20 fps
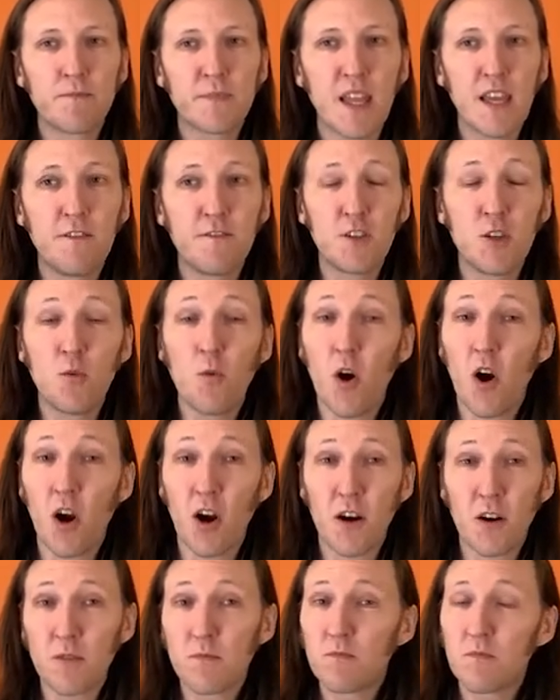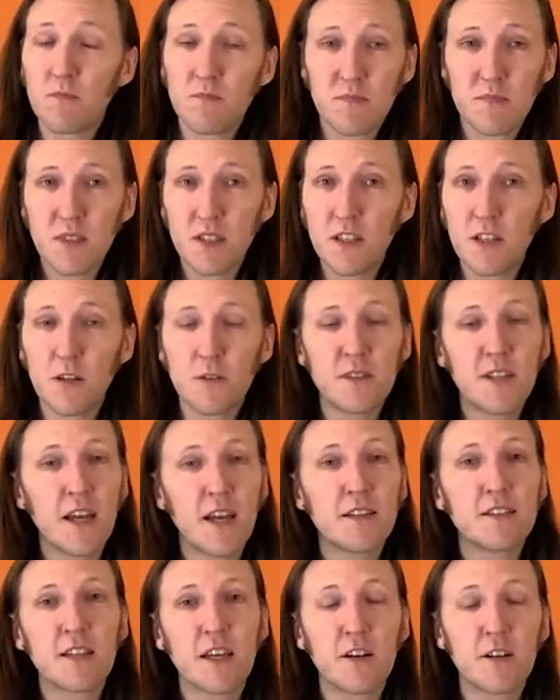If you are
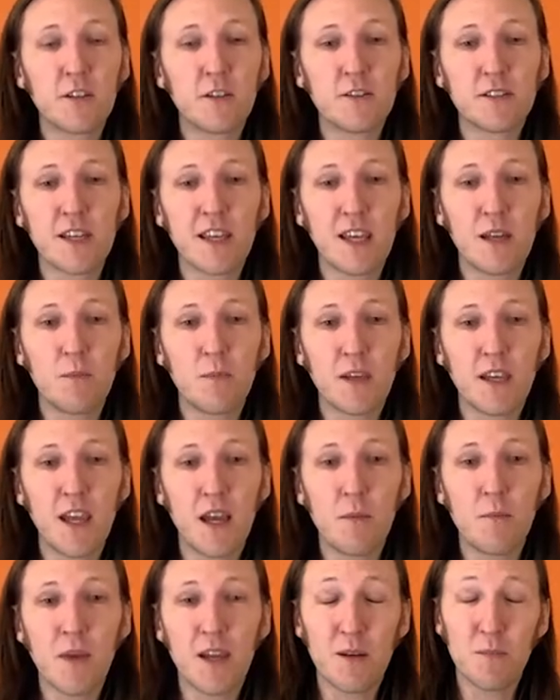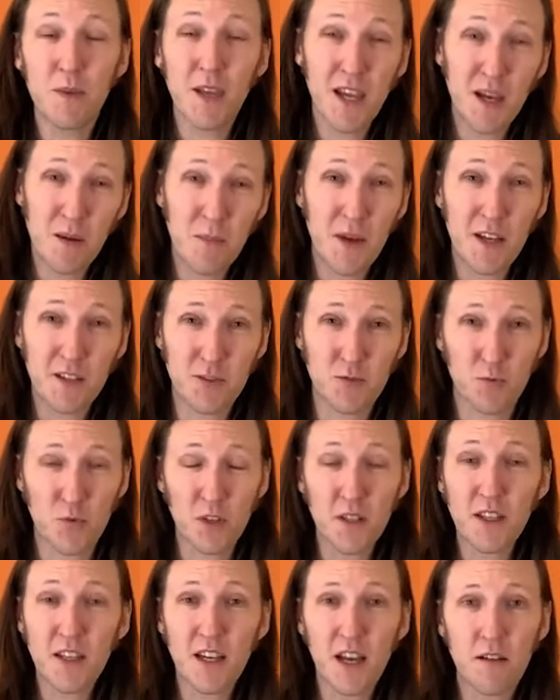dead set on using NPM. NPM has
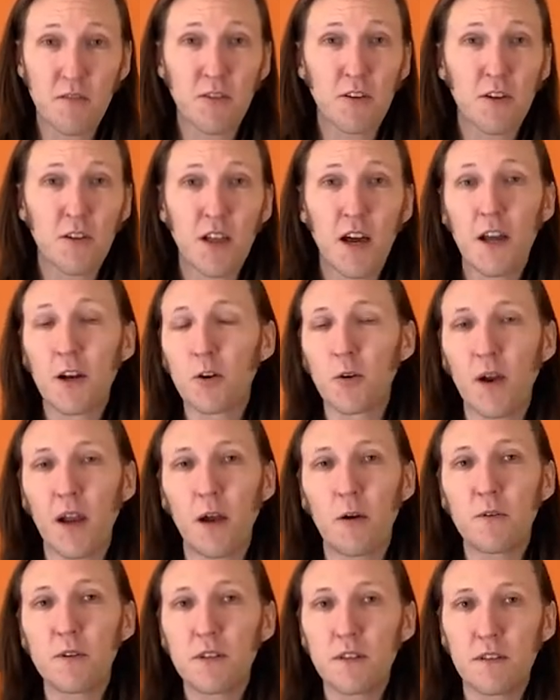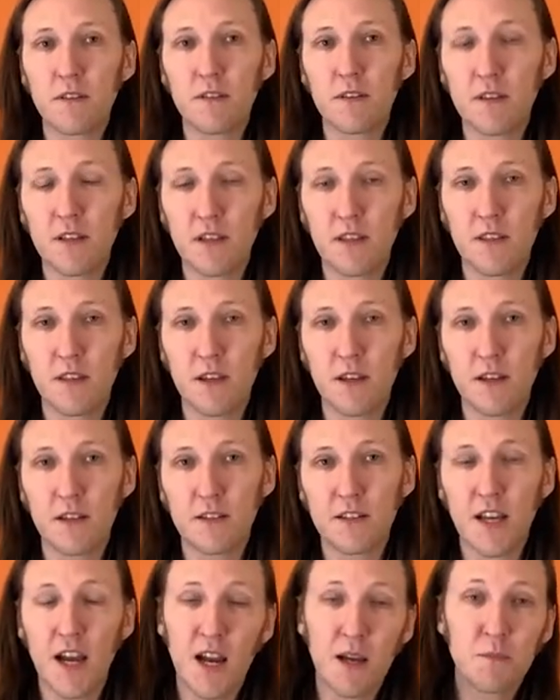really covered a lot of ground in
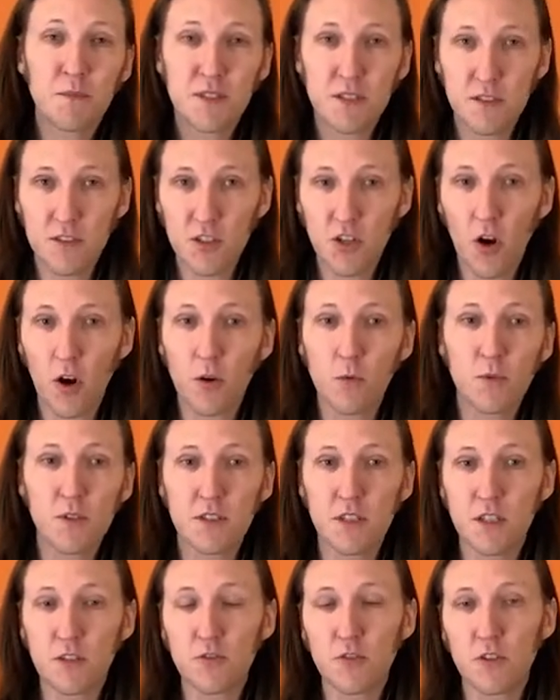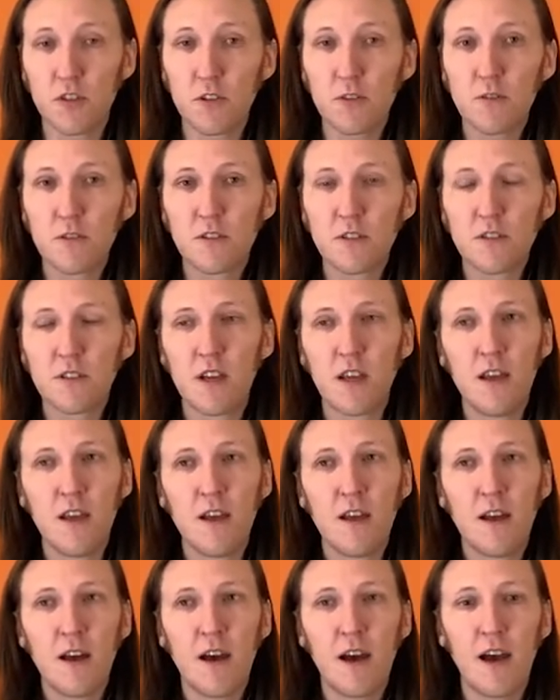the time since Yarn was introduced.
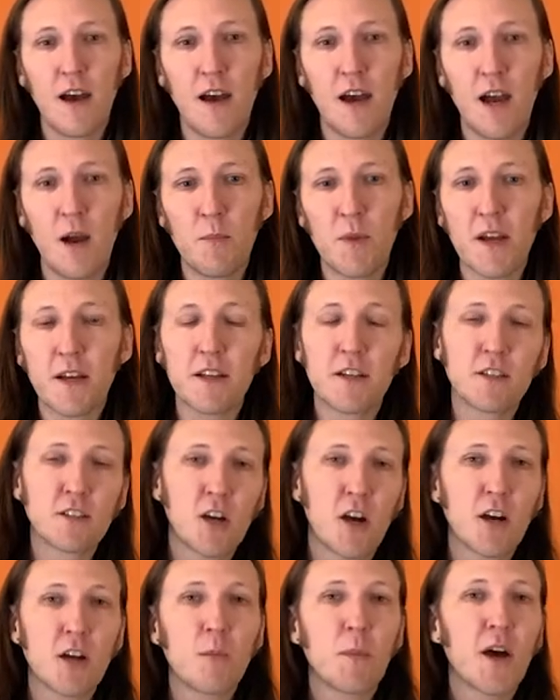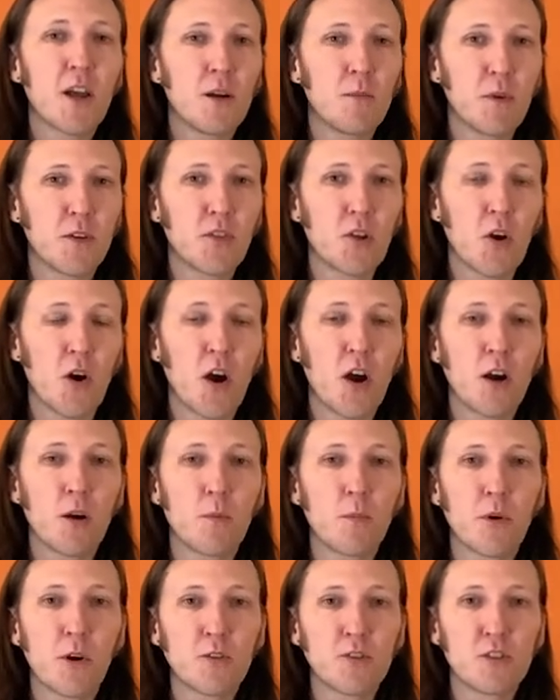I'm not going to talk about it, but there
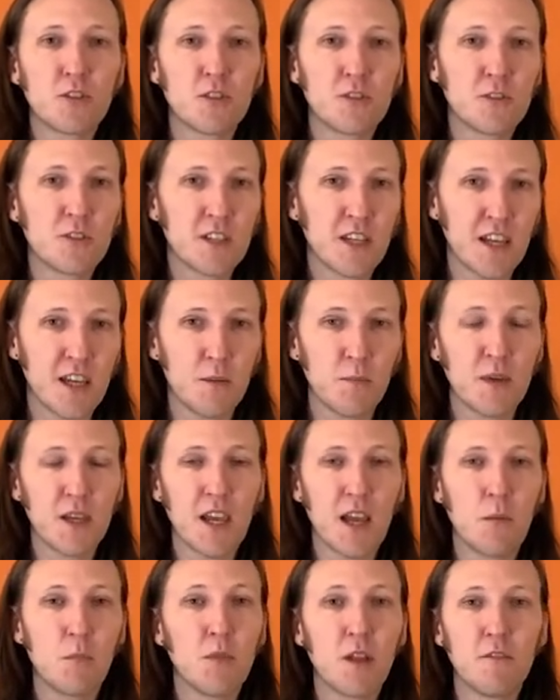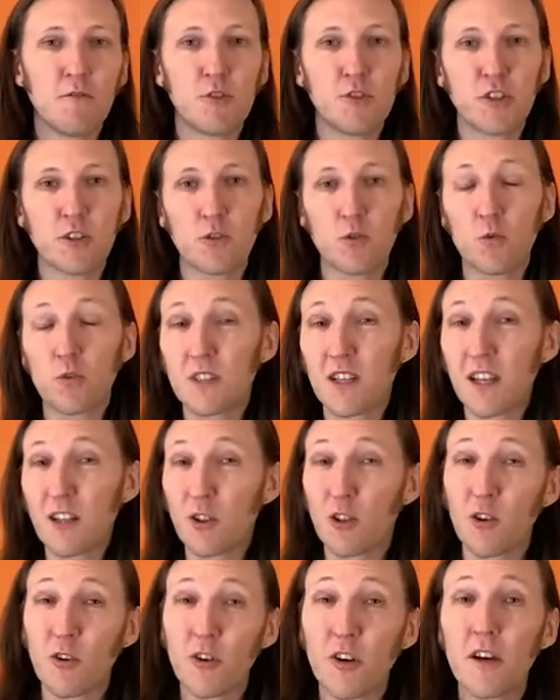are approaches using NPM leveraging tools like
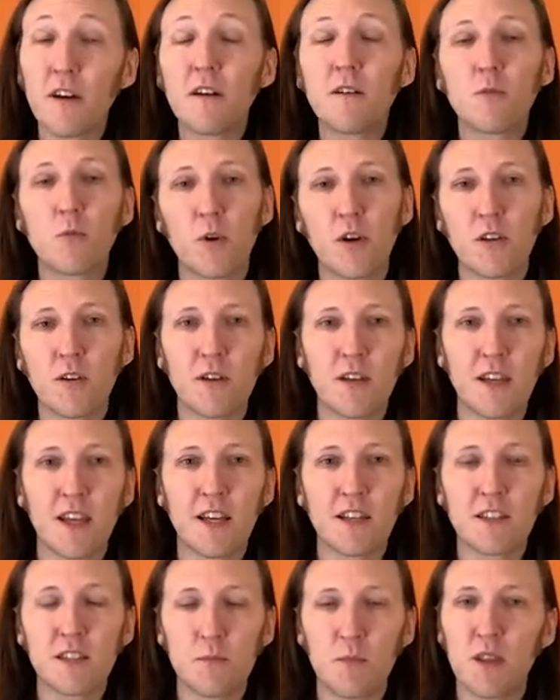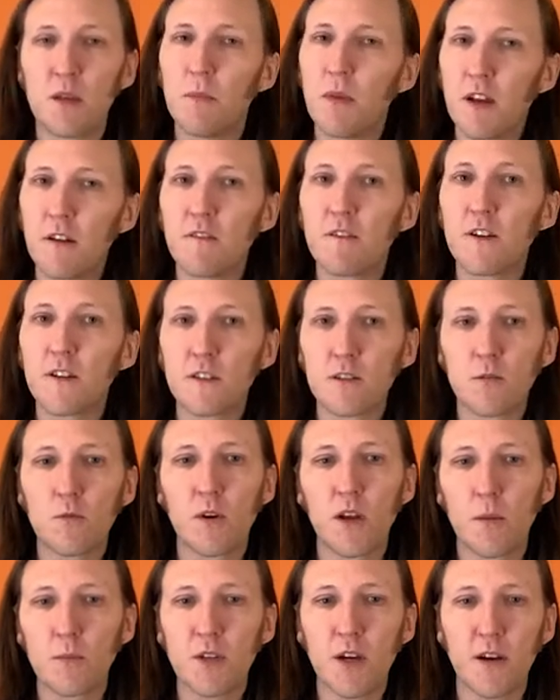Lerna where you can get some of the benefits of
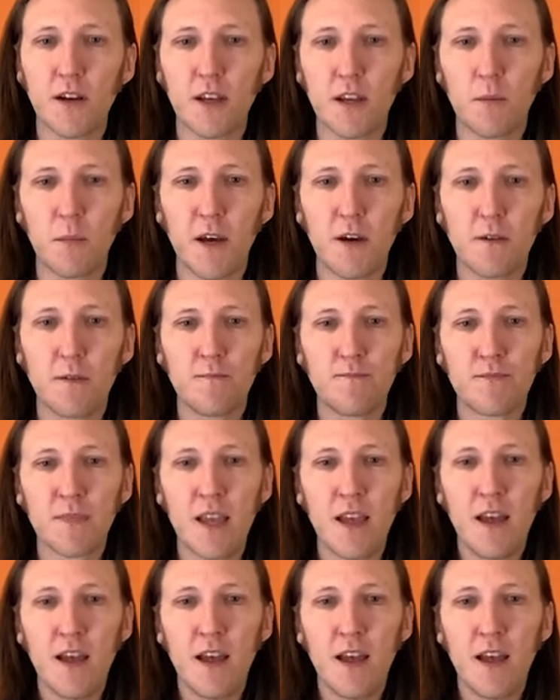what I'm talking about.